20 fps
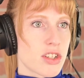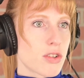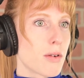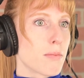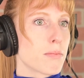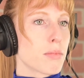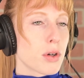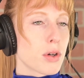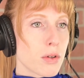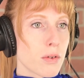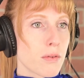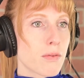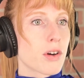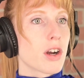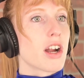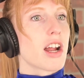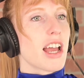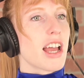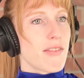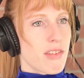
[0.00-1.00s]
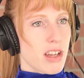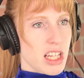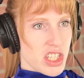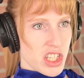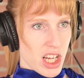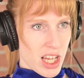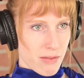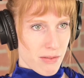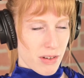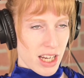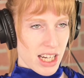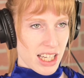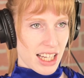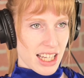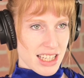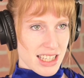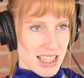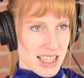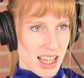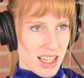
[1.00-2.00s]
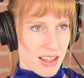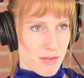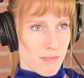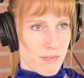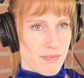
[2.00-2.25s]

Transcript: or approved for FHA financing.